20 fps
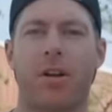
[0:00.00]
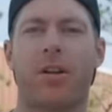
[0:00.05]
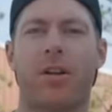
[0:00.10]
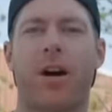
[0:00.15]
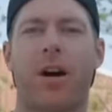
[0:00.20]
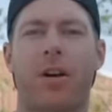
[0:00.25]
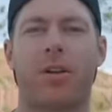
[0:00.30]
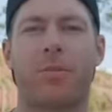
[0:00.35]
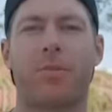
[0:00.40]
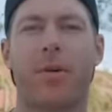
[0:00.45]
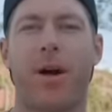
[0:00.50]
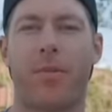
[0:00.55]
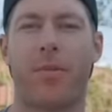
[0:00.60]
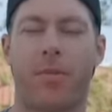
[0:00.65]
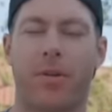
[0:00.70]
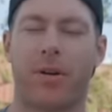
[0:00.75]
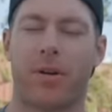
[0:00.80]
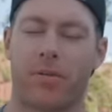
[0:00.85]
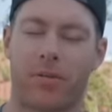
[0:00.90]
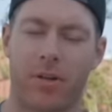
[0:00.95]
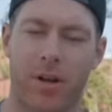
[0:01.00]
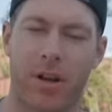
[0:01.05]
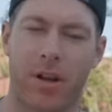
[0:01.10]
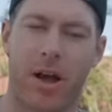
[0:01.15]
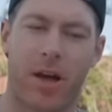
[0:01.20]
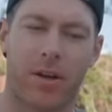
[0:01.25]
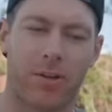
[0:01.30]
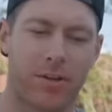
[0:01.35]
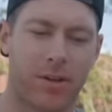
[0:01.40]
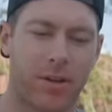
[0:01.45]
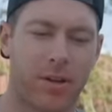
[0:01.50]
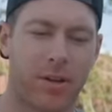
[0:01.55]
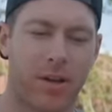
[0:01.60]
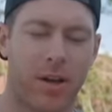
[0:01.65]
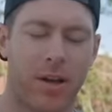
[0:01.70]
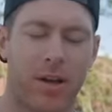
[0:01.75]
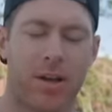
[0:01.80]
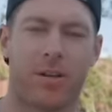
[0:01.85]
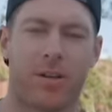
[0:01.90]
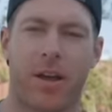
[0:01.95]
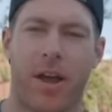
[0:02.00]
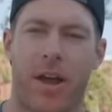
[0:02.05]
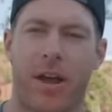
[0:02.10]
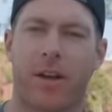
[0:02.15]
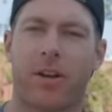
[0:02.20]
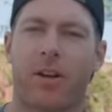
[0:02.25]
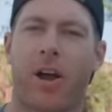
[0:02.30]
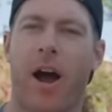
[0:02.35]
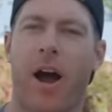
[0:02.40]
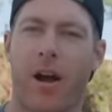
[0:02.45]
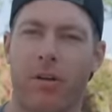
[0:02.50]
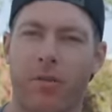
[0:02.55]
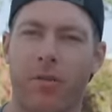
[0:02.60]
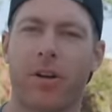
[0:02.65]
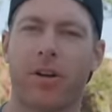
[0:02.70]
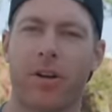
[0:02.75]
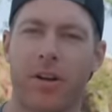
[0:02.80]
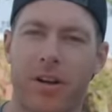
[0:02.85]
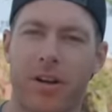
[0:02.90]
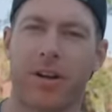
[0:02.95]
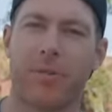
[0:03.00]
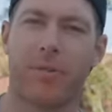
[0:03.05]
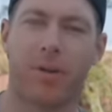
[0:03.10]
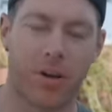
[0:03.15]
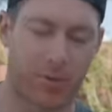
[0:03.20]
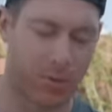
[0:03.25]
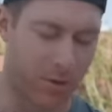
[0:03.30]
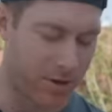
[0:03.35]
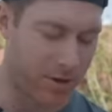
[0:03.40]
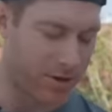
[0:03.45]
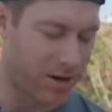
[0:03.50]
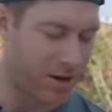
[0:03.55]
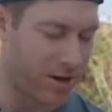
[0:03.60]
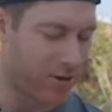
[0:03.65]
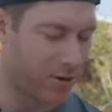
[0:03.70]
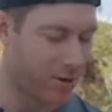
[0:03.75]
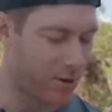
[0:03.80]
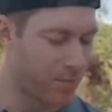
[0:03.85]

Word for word: a Dr. Pepper, and realize dang, I really need to brush my teeth.